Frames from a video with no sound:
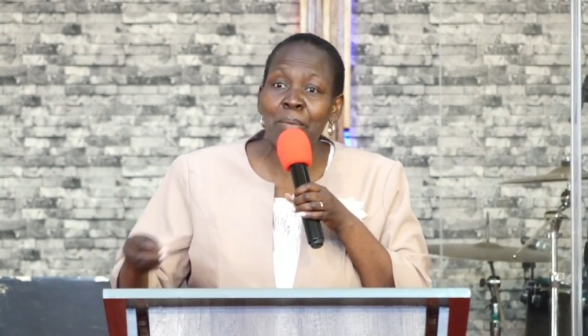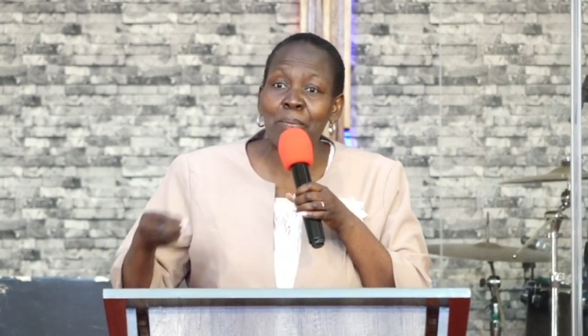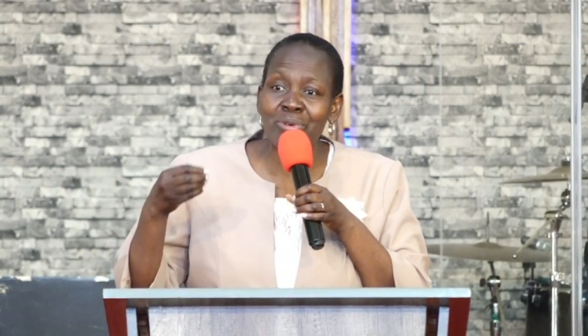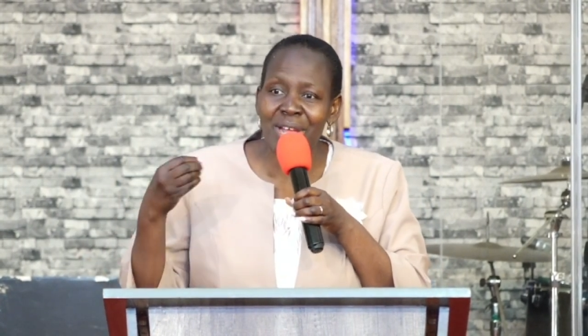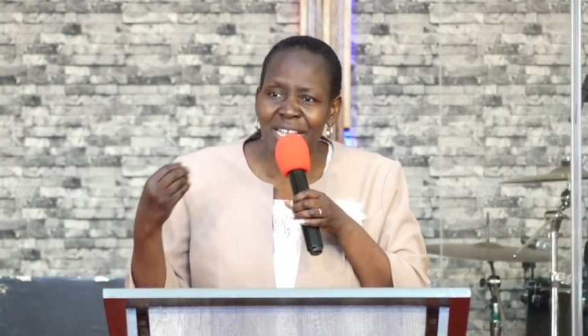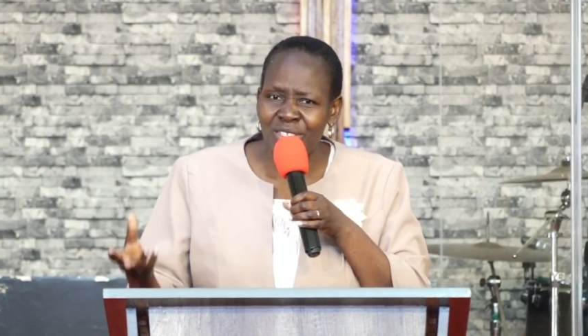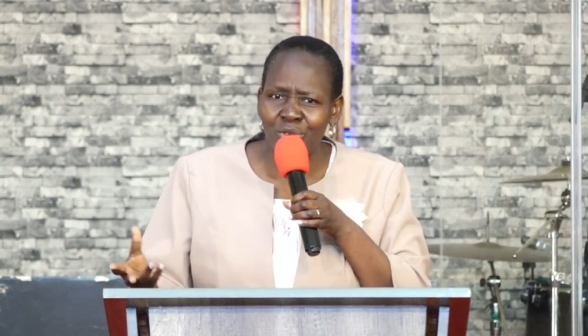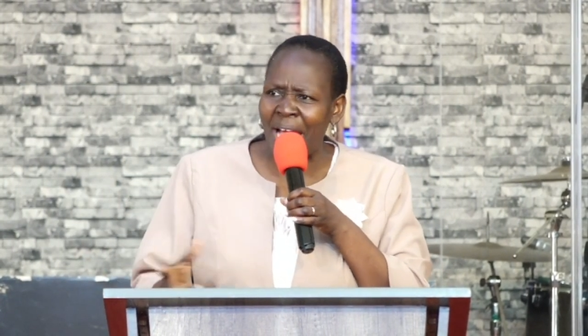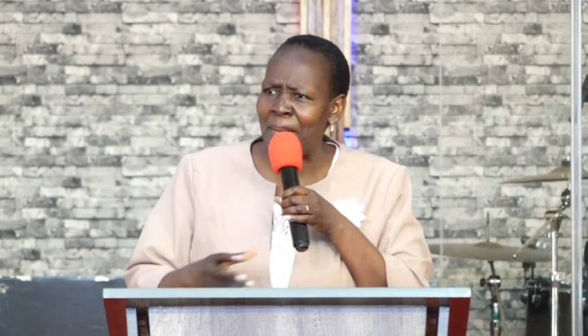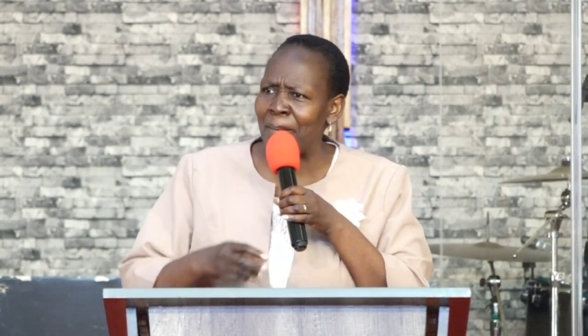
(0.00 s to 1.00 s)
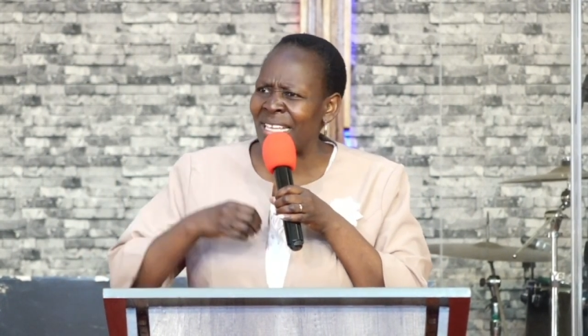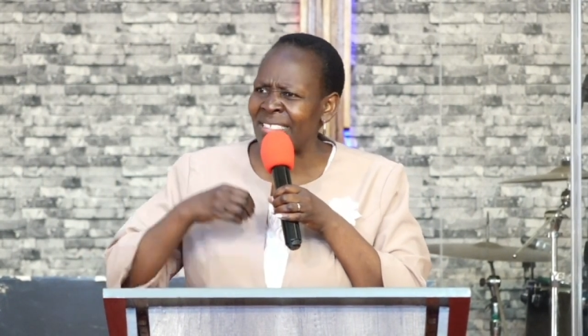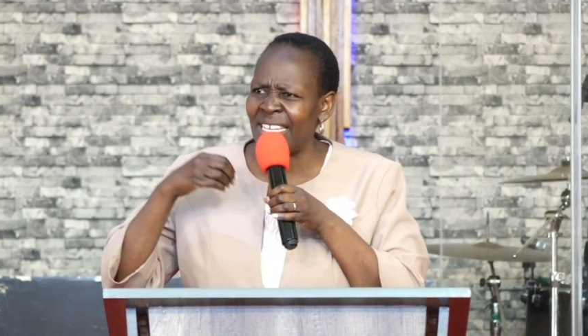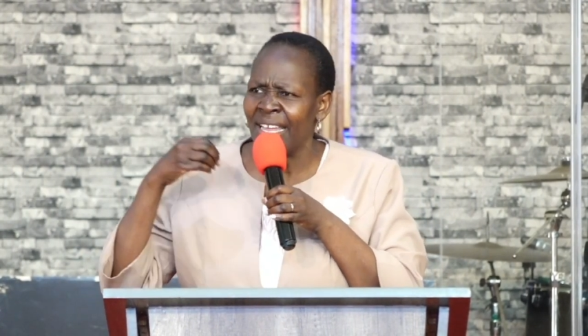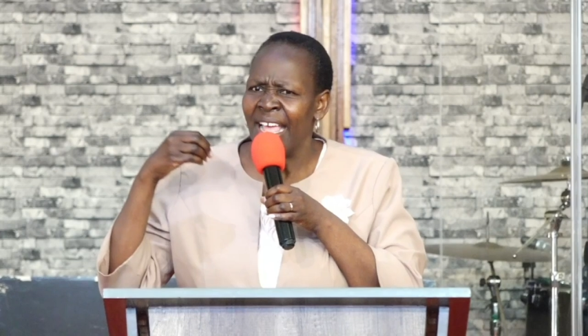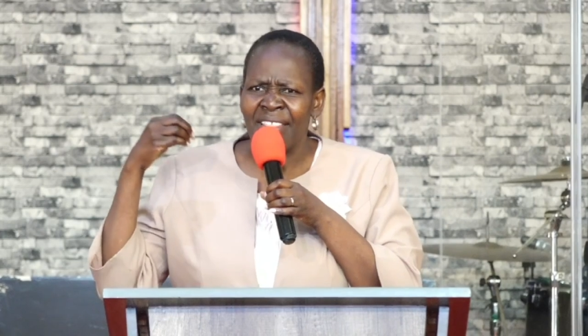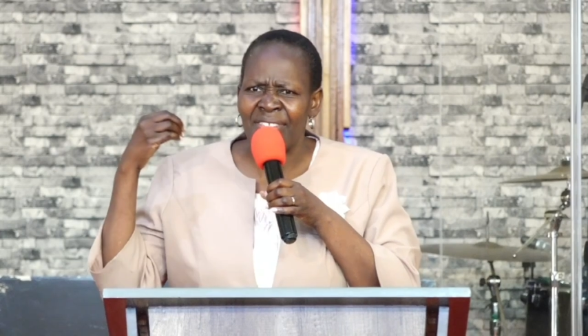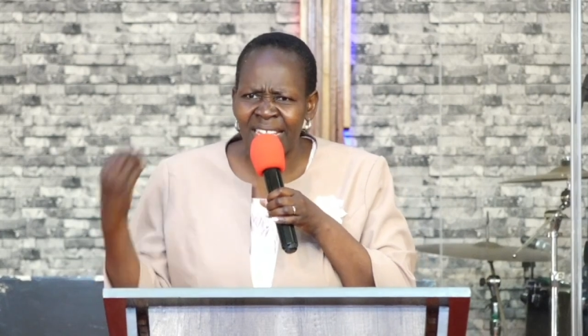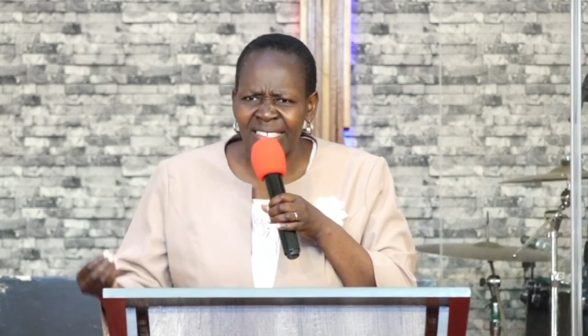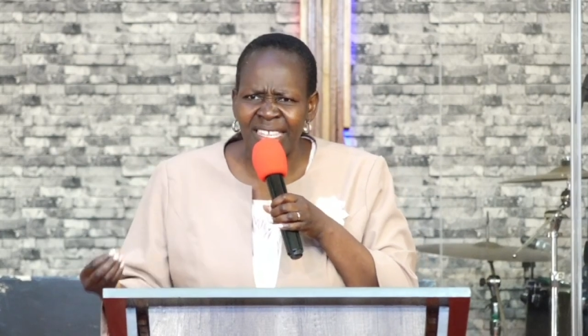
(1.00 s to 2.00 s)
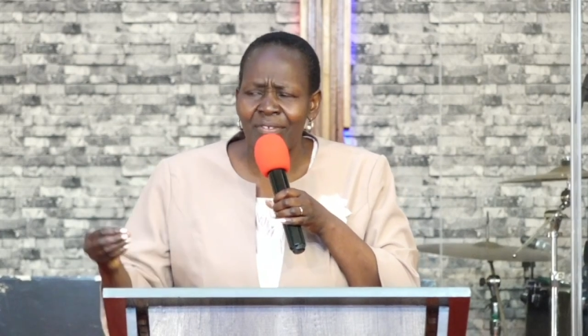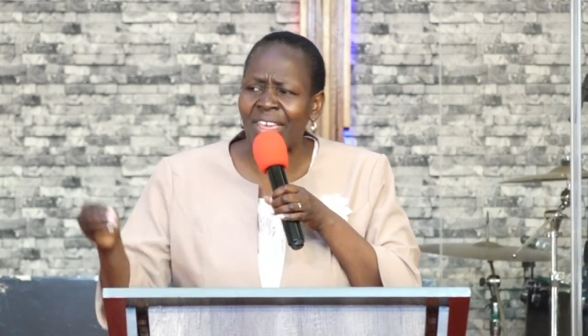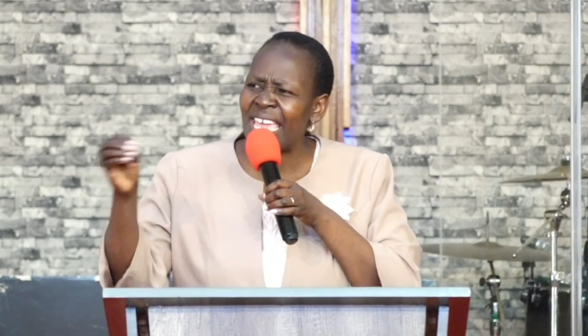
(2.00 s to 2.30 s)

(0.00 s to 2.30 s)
praise, you can burst in thanksgiving,